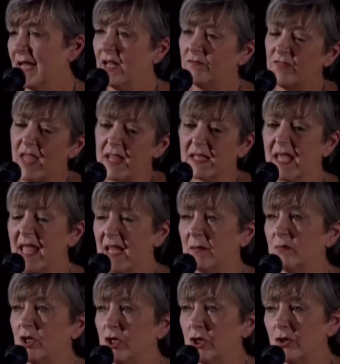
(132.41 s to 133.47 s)
if they
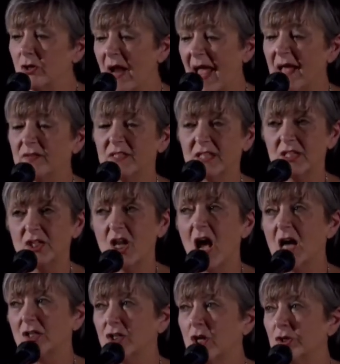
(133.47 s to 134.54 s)
came to your house and
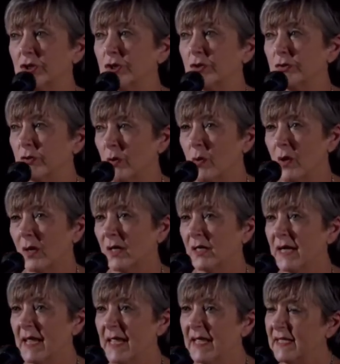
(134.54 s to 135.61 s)
knocked on your
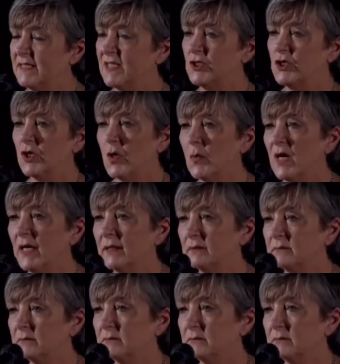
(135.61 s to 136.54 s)
door and said, you know what?